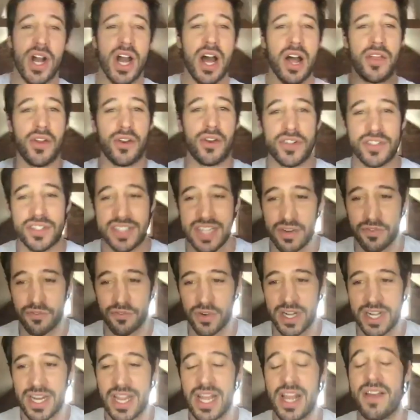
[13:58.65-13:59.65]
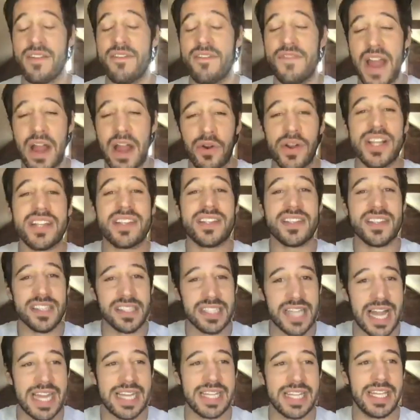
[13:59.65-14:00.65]
They're different, very
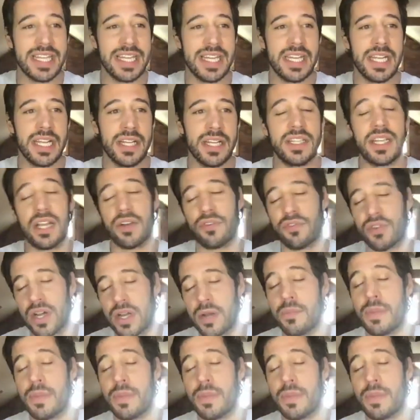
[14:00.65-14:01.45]
slightly different,